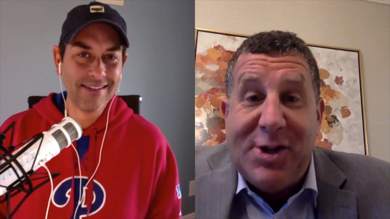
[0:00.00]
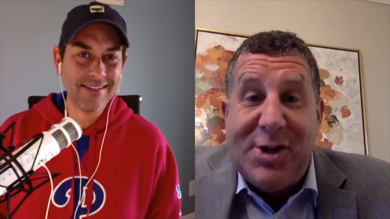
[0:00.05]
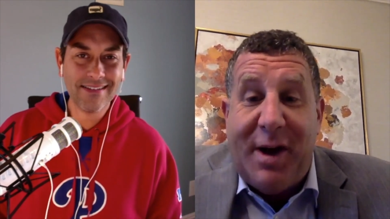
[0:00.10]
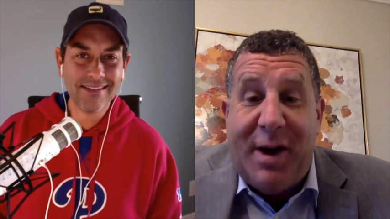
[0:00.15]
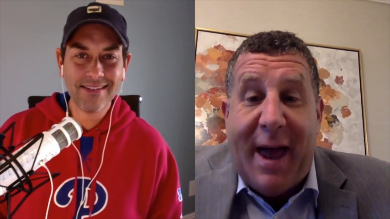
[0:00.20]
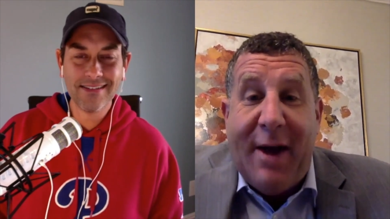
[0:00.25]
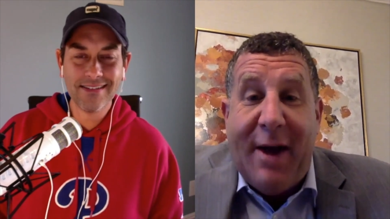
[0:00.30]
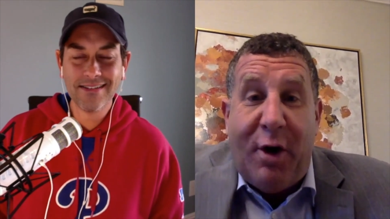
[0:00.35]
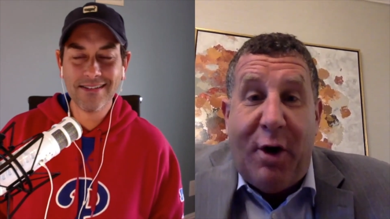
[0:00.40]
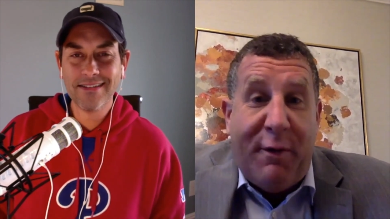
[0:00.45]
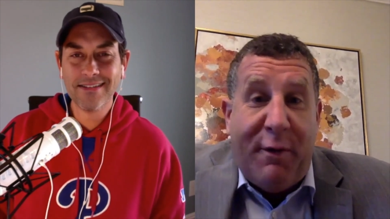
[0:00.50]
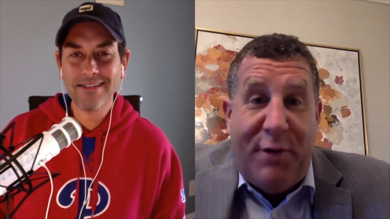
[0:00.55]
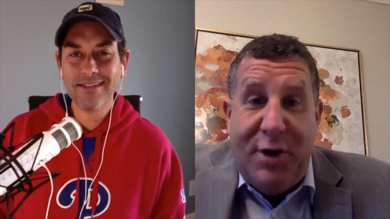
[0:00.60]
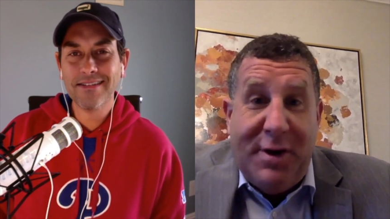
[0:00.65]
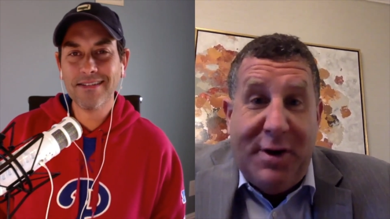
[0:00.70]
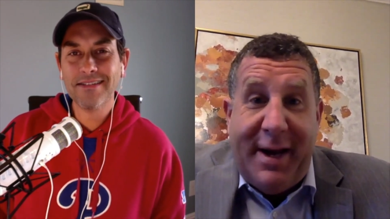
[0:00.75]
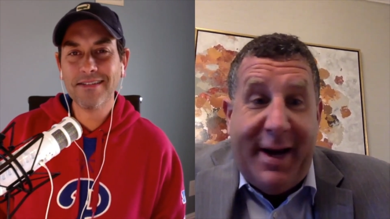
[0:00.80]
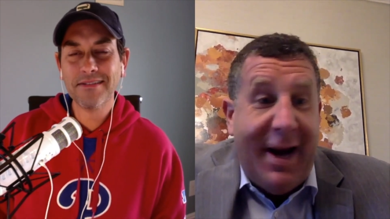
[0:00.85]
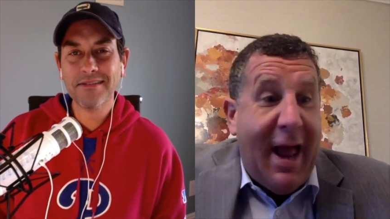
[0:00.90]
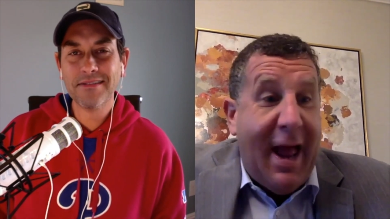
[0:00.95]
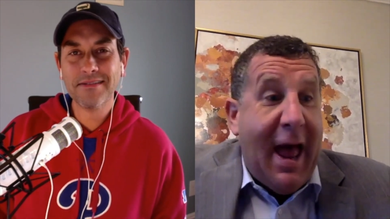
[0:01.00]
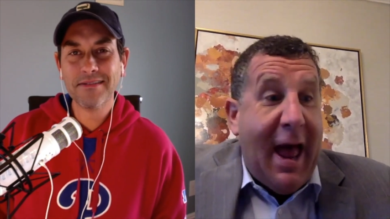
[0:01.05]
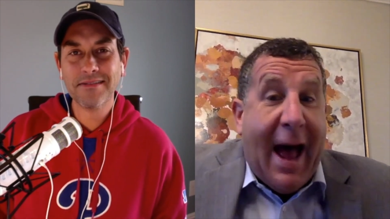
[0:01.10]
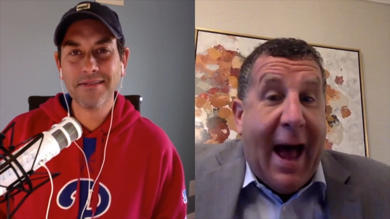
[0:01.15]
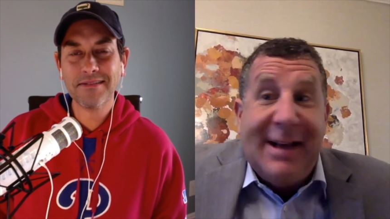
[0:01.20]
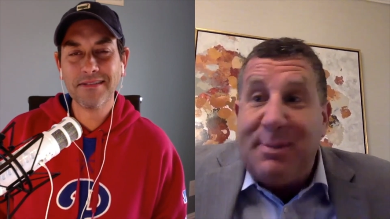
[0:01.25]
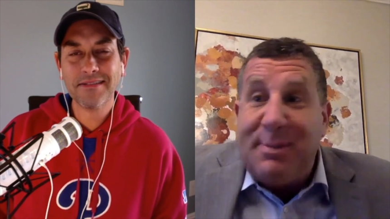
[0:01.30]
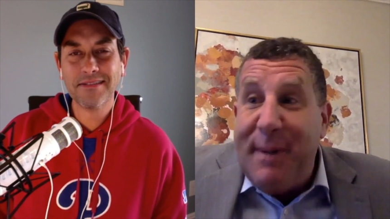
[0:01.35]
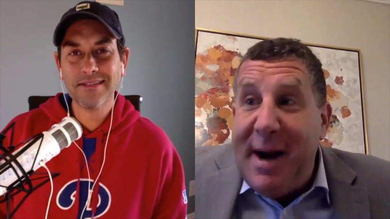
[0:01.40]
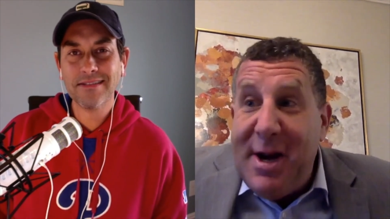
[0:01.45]
Speaker 1: I'm so passionate. I don't know if
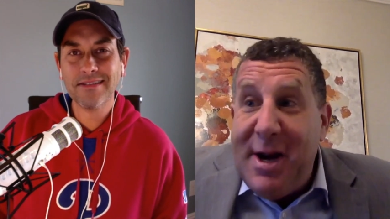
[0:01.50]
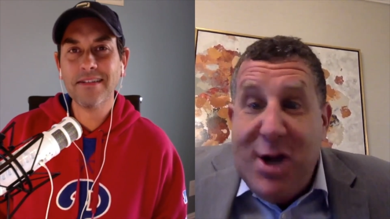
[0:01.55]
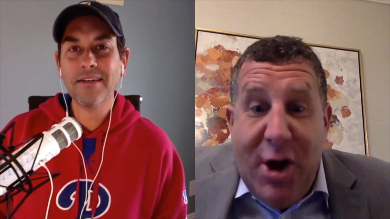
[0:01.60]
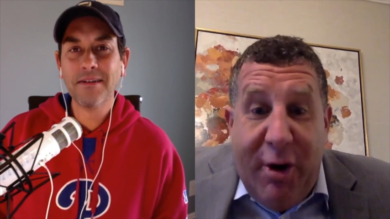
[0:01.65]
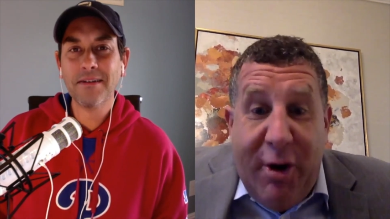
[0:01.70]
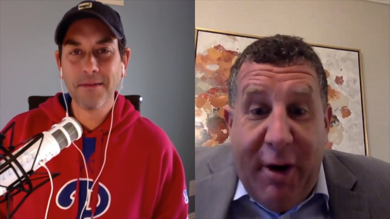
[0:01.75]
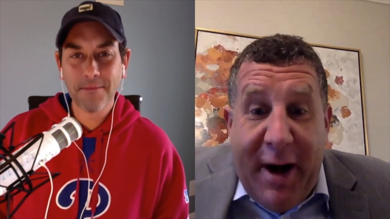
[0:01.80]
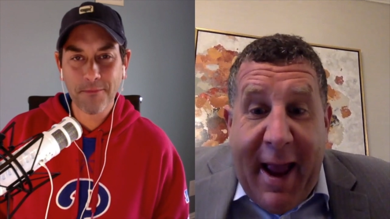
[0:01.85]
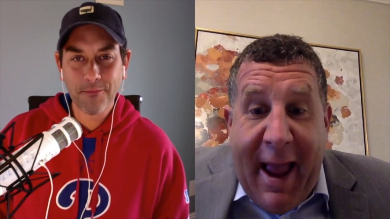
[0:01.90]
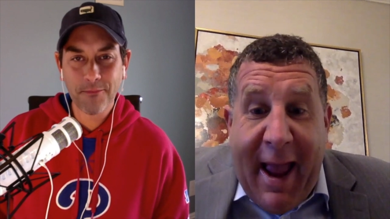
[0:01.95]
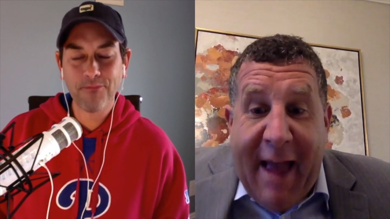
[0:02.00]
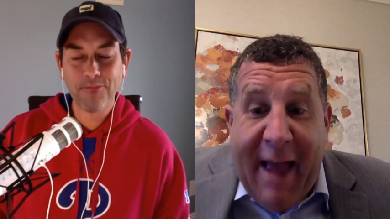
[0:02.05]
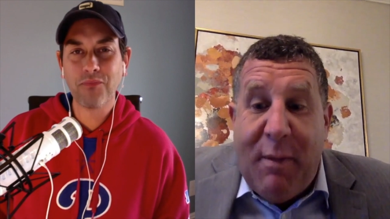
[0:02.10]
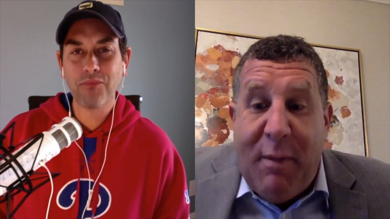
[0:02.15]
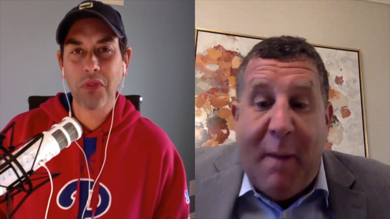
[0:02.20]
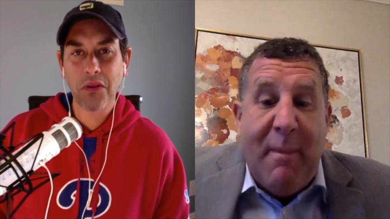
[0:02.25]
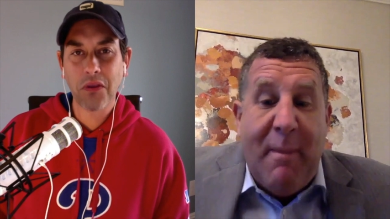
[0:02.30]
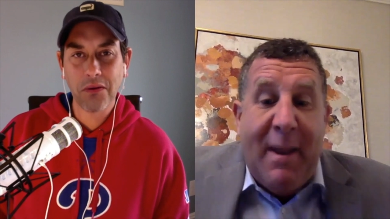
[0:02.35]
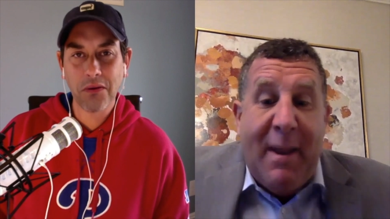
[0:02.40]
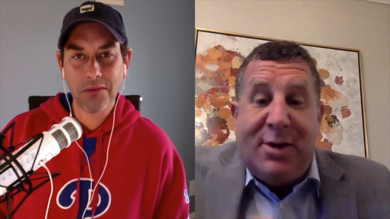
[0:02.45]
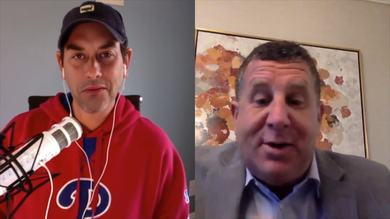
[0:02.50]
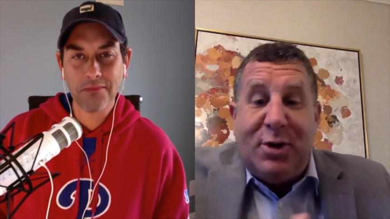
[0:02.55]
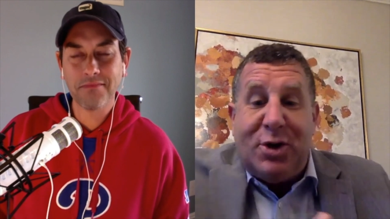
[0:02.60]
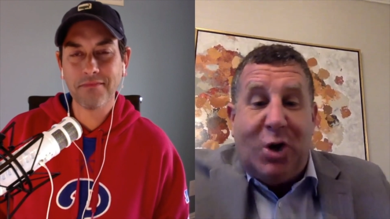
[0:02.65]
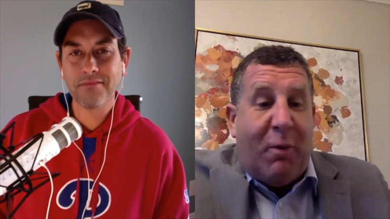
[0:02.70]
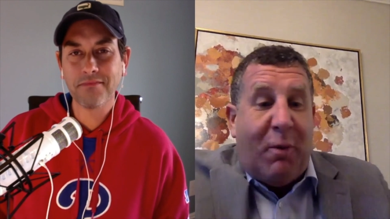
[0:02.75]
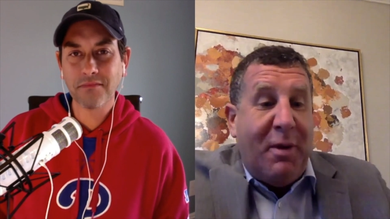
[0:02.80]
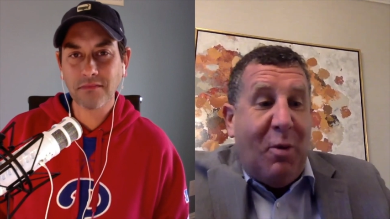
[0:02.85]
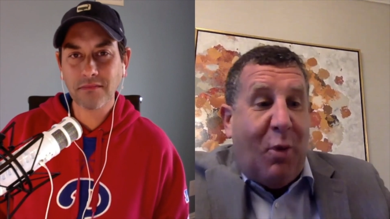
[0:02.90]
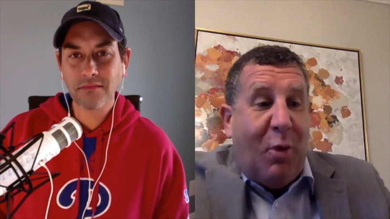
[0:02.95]
you did it. I spent a year and a
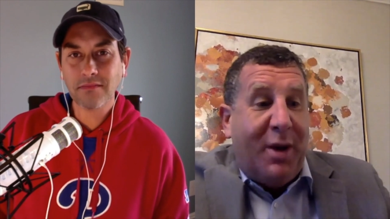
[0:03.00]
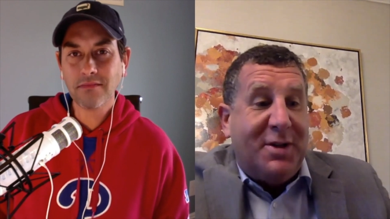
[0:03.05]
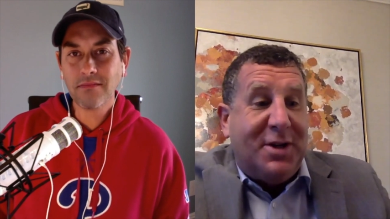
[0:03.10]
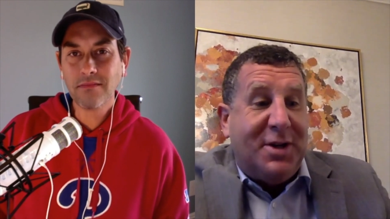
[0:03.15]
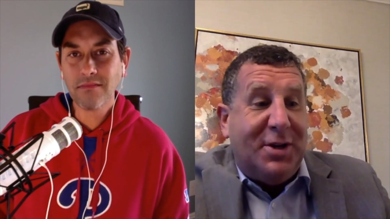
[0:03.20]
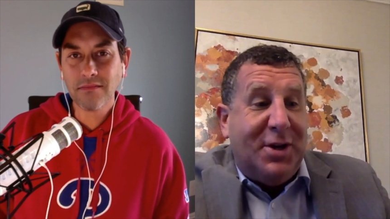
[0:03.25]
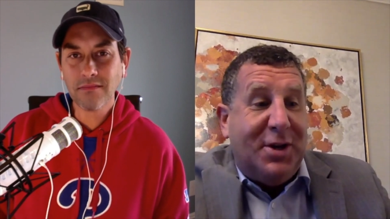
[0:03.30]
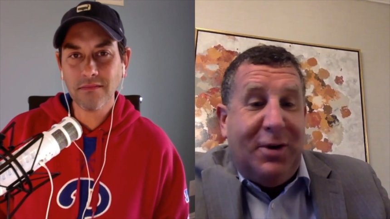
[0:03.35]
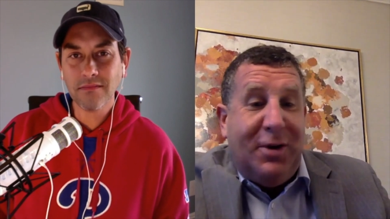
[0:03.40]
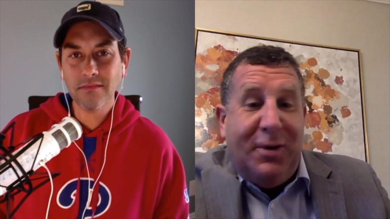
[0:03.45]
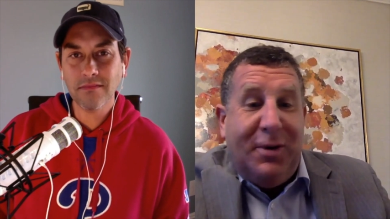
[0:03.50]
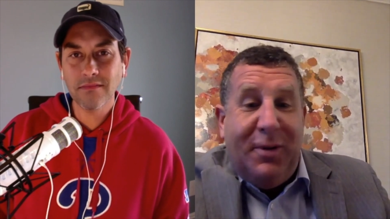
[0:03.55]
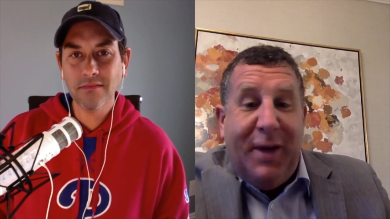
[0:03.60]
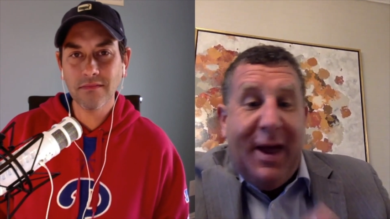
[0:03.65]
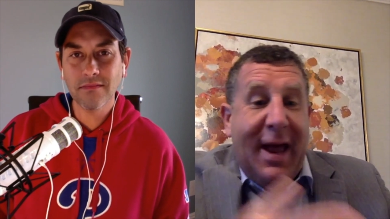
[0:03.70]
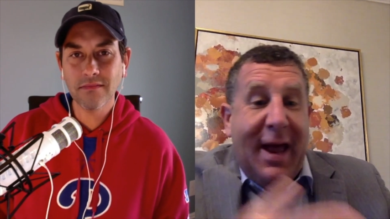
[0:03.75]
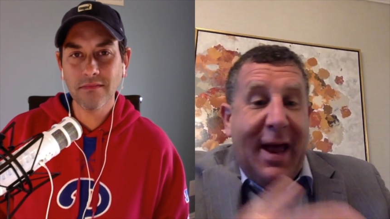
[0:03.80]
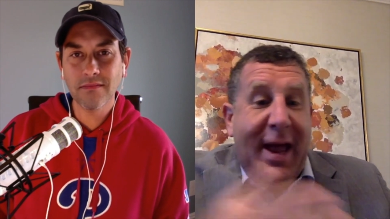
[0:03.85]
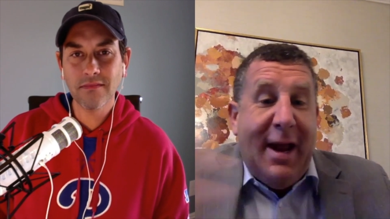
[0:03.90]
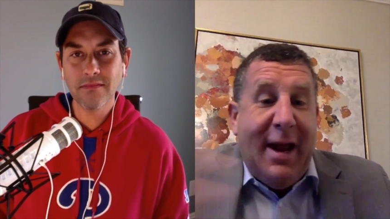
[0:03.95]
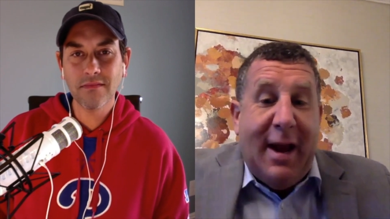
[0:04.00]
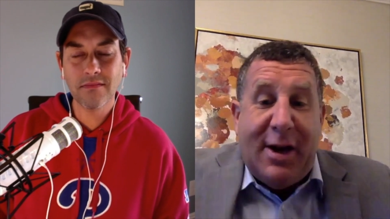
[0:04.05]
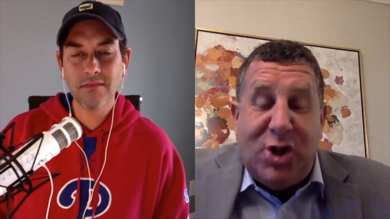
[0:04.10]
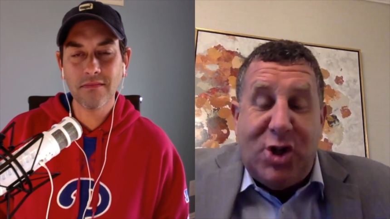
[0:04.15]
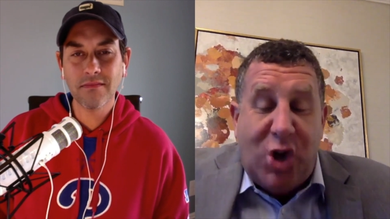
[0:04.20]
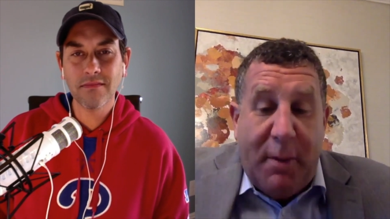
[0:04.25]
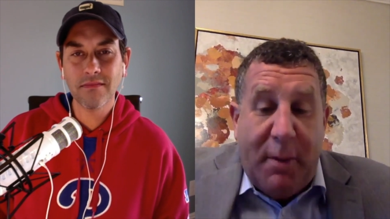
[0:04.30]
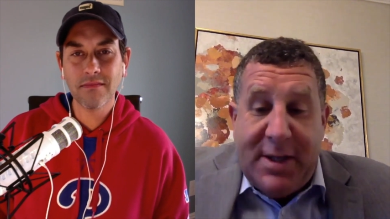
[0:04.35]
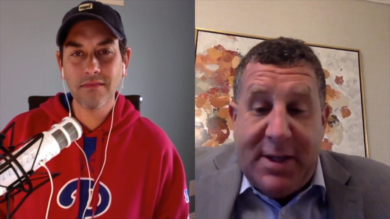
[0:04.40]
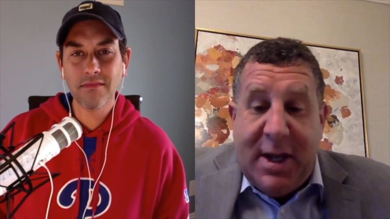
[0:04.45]
half. My mentor told me what to
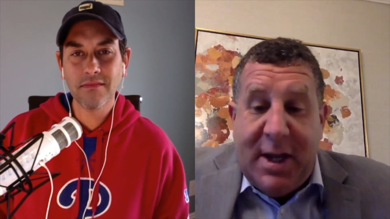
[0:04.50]
do.